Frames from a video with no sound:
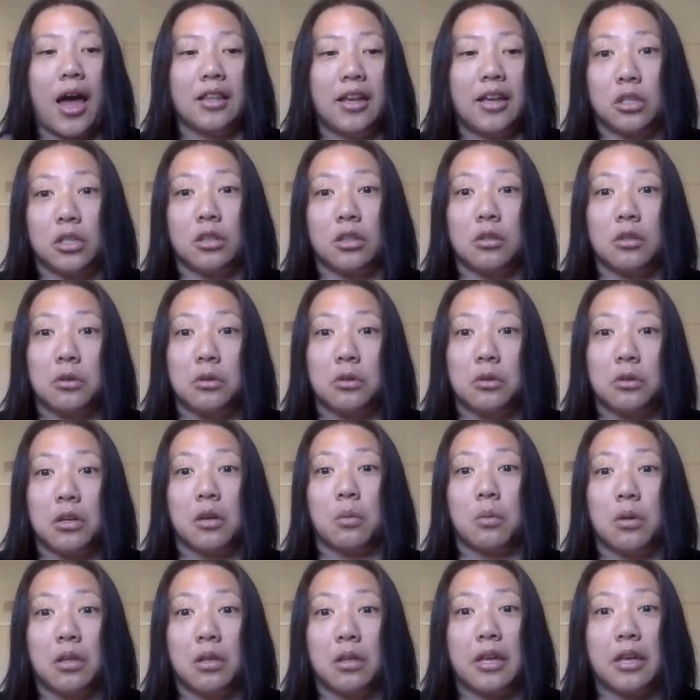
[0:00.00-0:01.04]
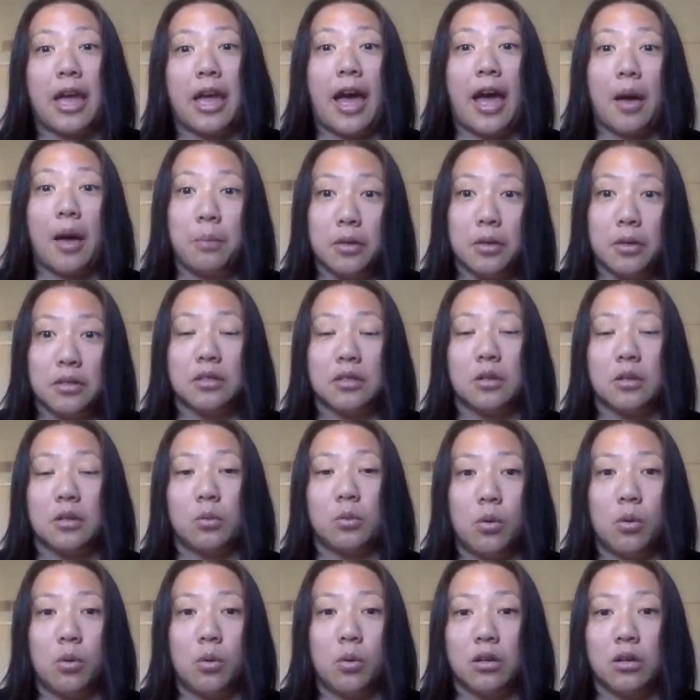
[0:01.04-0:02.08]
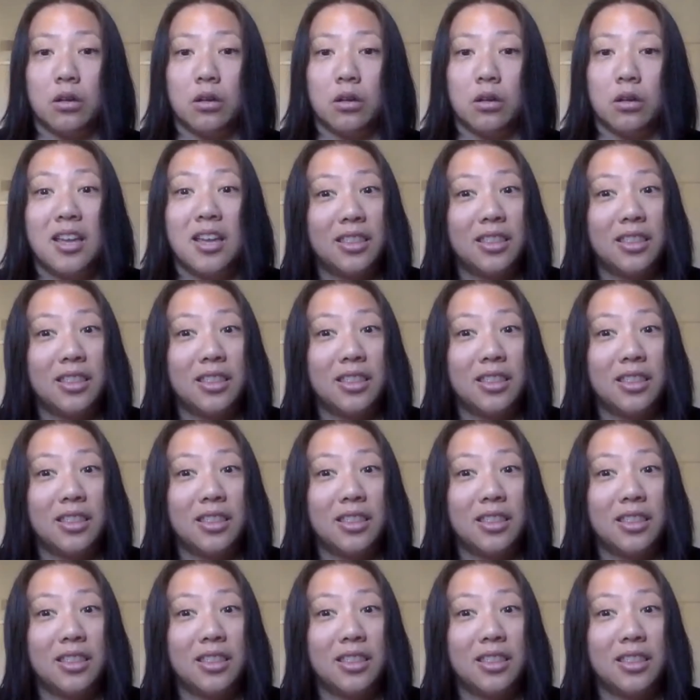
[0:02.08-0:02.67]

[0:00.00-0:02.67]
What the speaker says: how machine learning really happens in the real world.